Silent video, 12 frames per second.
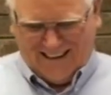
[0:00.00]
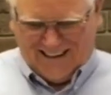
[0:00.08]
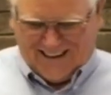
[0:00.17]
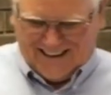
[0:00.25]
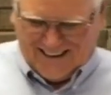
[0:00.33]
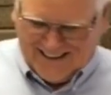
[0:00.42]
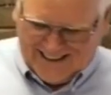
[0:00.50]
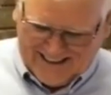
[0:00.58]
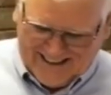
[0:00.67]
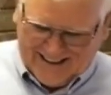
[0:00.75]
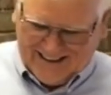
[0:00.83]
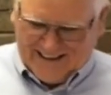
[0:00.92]
Uh,
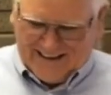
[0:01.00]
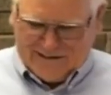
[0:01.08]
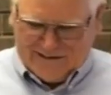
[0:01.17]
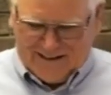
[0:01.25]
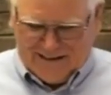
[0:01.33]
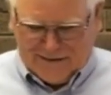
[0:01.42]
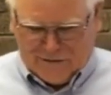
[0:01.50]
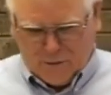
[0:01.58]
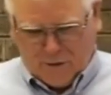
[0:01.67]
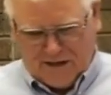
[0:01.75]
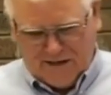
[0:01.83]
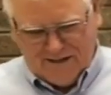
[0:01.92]
here, here's
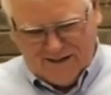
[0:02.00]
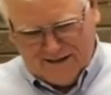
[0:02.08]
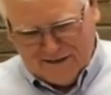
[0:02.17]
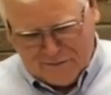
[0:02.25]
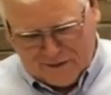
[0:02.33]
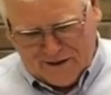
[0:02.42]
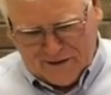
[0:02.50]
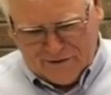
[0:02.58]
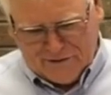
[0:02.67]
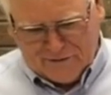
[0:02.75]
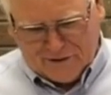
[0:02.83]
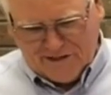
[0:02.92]
what here's what
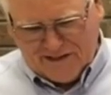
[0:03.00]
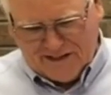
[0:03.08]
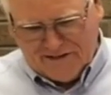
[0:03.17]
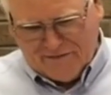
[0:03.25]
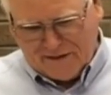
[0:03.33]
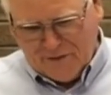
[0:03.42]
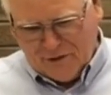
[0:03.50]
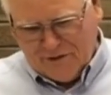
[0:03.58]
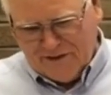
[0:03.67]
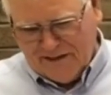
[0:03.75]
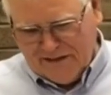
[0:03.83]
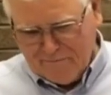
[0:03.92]
Lewis wrote. He said, "If I'm
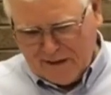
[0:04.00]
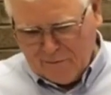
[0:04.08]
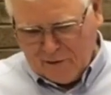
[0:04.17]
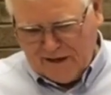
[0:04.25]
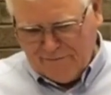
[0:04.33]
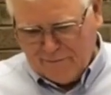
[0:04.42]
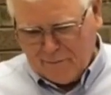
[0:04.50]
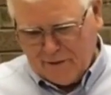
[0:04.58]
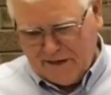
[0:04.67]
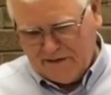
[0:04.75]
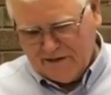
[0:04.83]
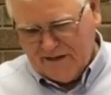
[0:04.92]
going to give my wife a
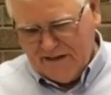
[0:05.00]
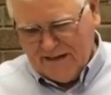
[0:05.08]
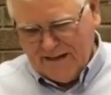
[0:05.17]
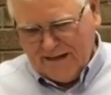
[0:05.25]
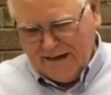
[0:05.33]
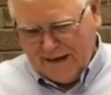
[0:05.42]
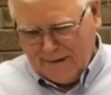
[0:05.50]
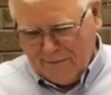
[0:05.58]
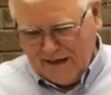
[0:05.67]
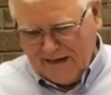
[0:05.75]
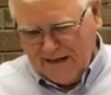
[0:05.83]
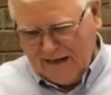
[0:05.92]
present, I'm
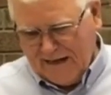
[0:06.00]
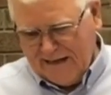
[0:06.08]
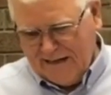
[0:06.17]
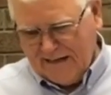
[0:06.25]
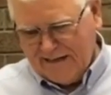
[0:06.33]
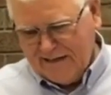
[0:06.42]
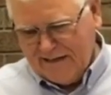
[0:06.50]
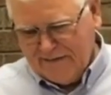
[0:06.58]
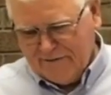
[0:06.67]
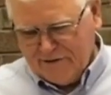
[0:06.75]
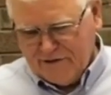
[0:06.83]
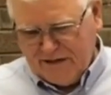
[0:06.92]
not likely to
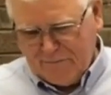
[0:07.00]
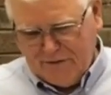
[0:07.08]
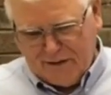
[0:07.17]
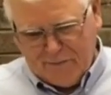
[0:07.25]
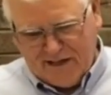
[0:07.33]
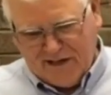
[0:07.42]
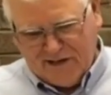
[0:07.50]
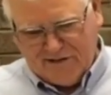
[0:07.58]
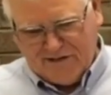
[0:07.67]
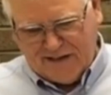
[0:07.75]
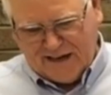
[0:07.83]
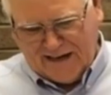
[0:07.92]
give her something
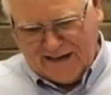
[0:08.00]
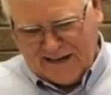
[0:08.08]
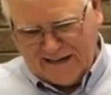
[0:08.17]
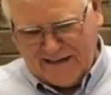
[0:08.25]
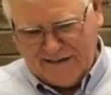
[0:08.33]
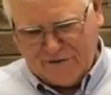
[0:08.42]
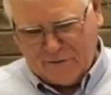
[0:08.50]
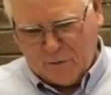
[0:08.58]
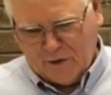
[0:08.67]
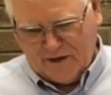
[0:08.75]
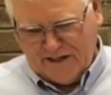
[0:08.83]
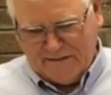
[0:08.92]
because I like it or
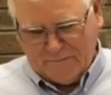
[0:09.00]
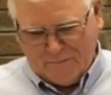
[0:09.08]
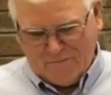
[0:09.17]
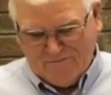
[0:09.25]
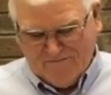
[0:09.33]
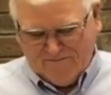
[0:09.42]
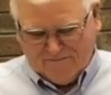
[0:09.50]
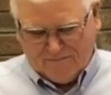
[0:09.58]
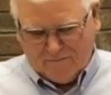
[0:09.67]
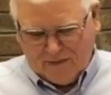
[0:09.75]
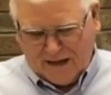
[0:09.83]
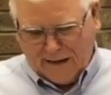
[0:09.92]
want it.
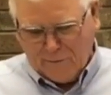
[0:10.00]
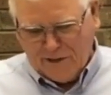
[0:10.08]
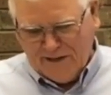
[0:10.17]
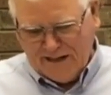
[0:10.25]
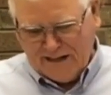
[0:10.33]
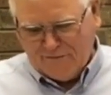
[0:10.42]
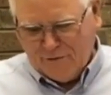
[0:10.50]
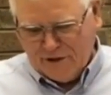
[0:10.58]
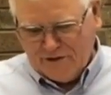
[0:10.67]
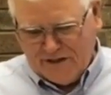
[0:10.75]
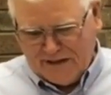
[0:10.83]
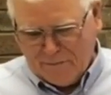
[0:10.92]
I would not, for
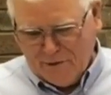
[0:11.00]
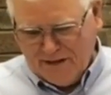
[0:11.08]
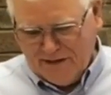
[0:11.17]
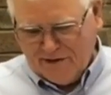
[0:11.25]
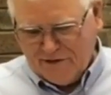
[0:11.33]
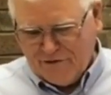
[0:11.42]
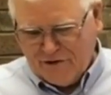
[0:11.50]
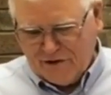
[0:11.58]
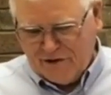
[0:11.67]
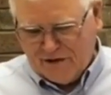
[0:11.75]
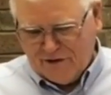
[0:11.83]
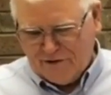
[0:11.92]
example, get her a
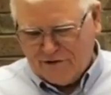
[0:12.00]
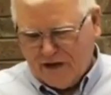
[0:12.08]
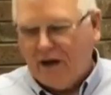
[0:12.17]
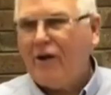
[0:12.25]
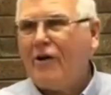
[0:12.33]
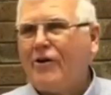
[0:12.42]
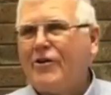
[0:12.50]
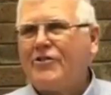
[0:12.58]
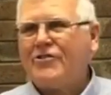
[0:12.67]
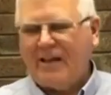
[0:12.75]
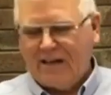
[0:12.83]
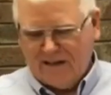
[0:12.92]
circular saw or an
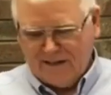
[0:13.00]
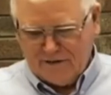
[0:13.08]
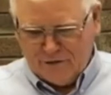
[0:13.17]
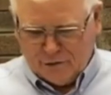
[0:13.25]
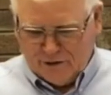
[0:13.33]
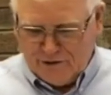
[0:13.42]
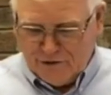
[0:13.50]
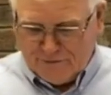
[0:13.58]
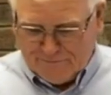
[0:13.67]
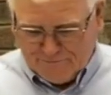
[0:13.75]
acetylene torch.